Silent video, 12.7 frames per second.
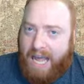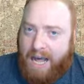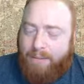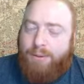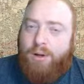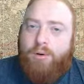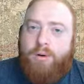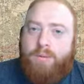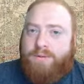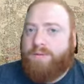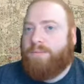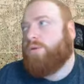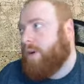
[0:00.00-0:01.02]
haplogroups
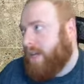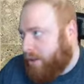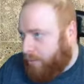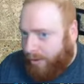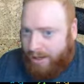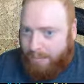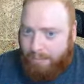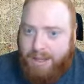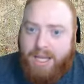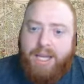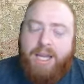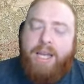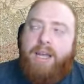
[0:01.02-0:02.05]
from
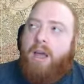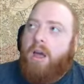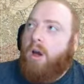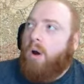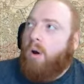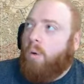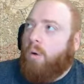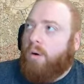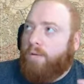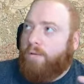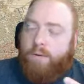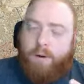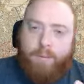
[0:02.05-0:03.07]
23andMe
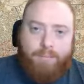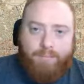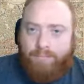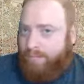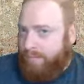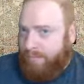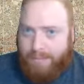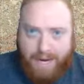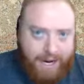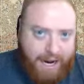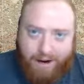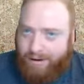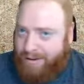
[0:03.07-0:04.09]
or from
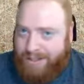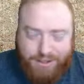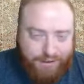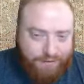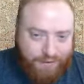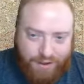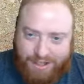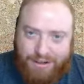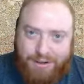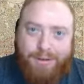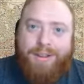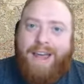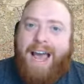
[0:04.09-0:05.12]
MyHeritage if you can
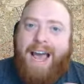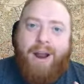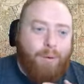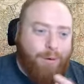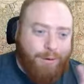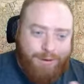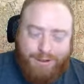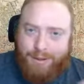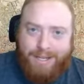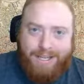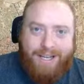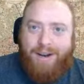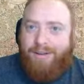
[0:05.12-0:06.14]
do that or
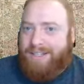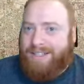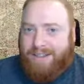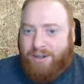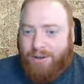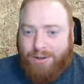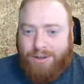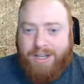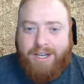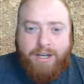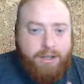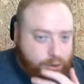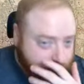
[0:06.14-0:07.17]
doing you know these little
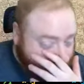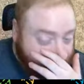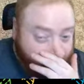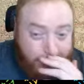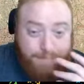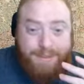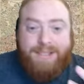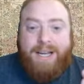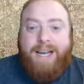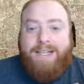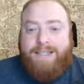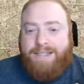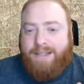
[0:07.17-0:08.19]
trick
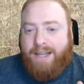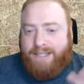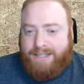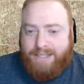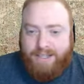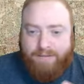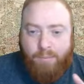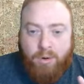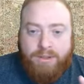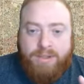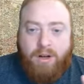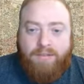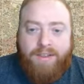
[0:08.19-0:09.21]
websites like steve
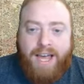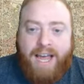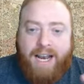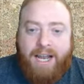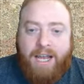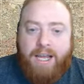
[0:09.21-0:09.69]
morse and all of that